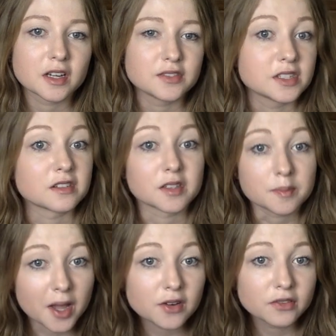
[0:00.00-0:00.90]
it, I've seen a lot of
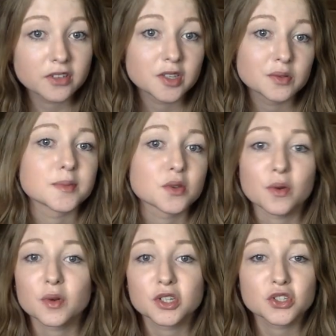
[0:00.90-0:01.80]
bad reviews, so
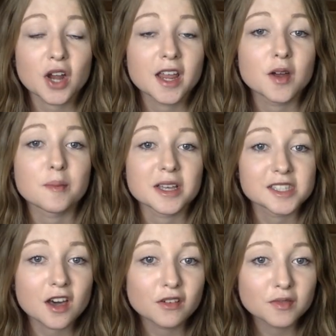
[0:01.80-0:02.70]
I wanted to try it out
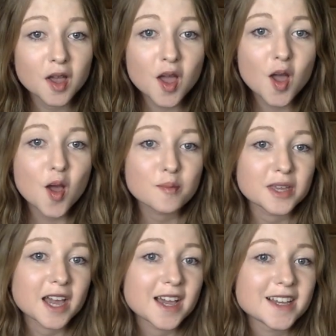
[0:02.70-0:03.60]
myself
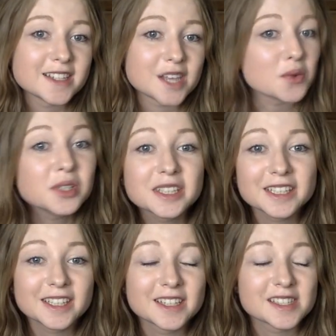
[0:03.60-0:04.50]
because I really
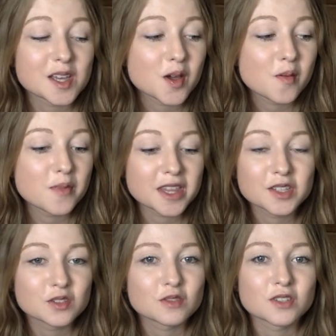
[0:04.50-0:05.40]
needed some
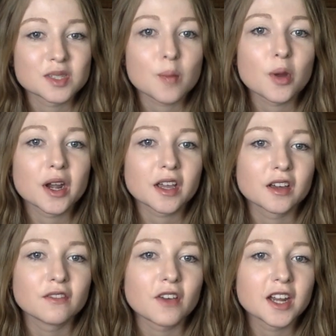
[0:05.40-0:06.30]
bathing suits for summer and I
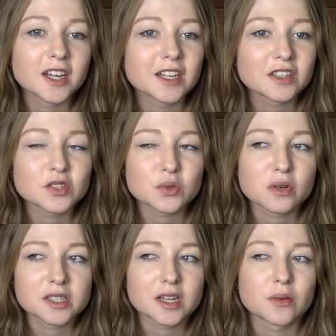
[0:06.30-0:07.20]
couldn't find any in the
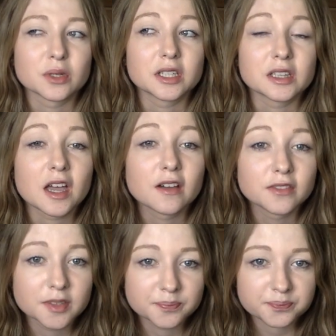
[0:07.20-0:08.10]
stores that I really loved.